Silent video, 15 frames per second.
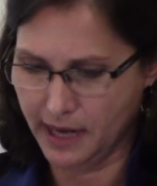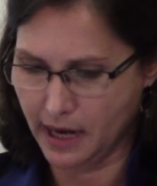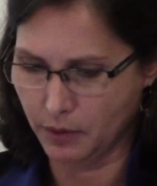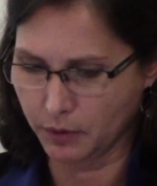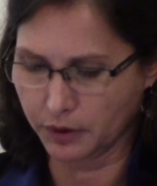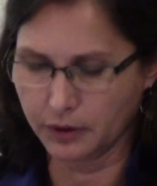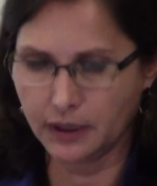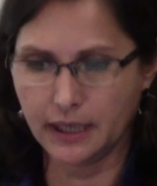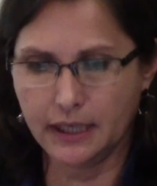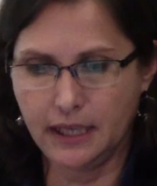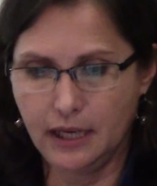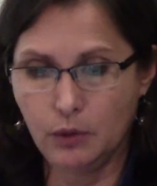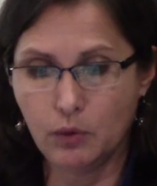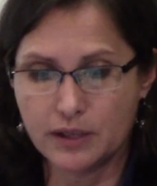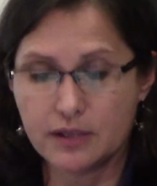power, and
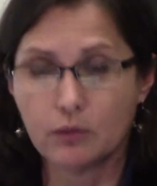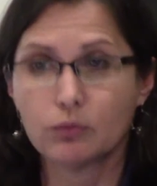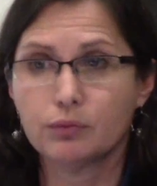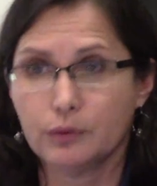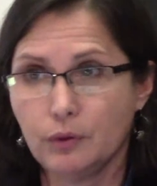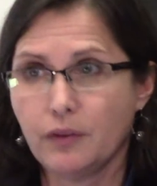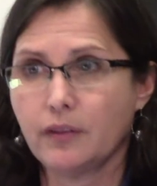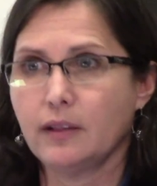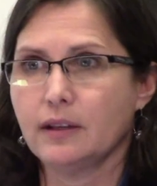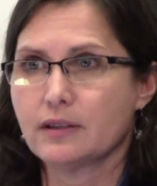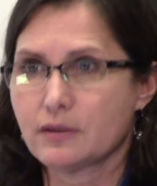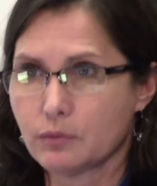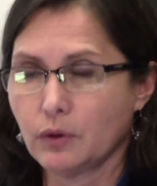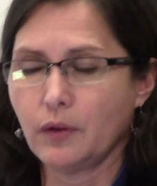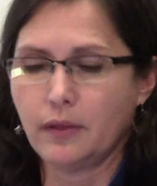he was a
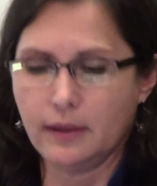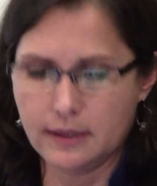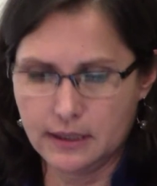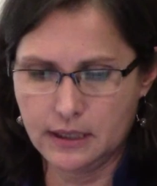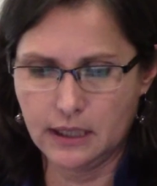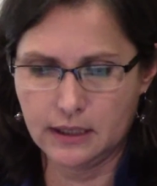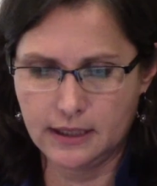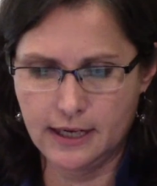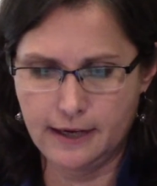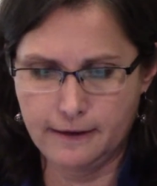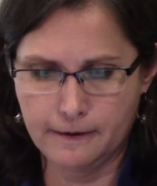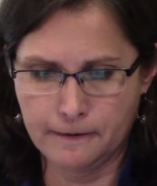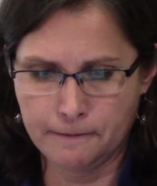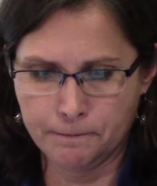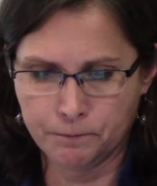ruthless, ruthless
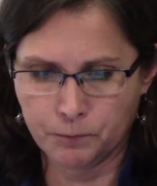dictator.